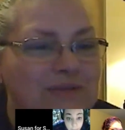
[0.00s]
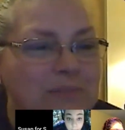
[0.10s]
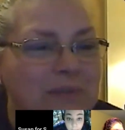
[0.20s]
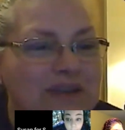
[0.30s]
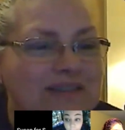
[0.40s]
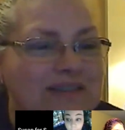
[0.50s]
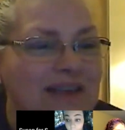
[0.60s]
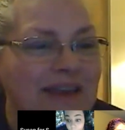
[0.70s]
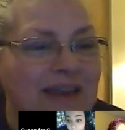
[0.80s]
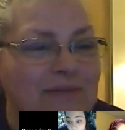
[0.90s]
of species
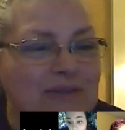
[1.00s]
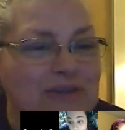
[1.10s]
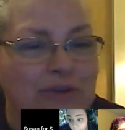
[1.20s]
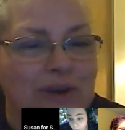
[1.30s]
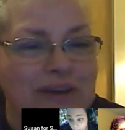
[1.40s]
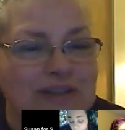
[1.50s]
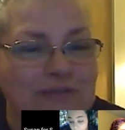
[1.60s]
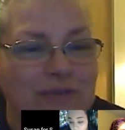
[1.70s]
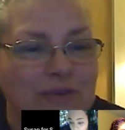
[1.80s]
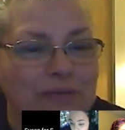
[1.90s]
I have is crazy
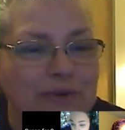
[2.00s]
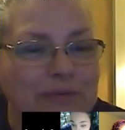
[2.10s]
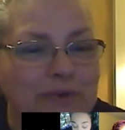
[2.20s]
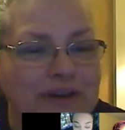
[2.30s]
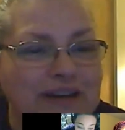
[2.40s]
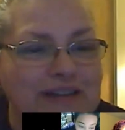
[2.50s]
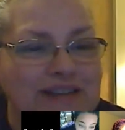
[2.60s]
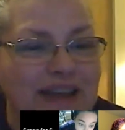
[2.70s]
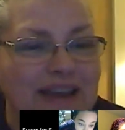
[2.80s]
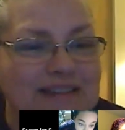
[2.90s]
for 3 running
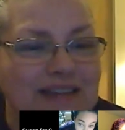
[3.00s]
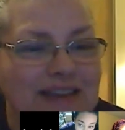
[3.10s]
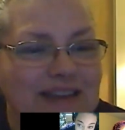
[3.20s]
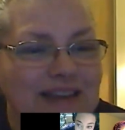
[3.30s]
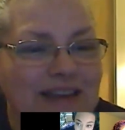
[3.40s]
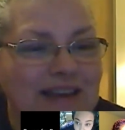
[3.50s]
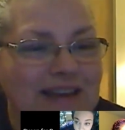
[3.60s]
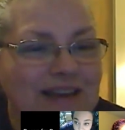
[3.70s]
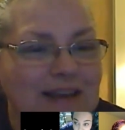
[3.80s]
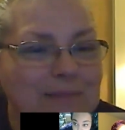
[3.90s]
tanks.
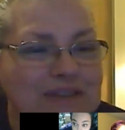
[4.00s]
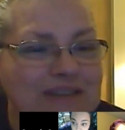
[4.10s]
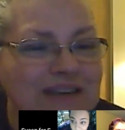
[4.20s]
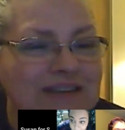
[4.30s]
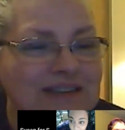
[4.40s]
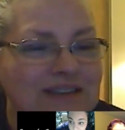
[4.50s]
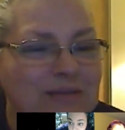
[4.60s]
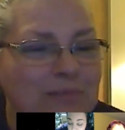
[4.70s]
I'm addicted to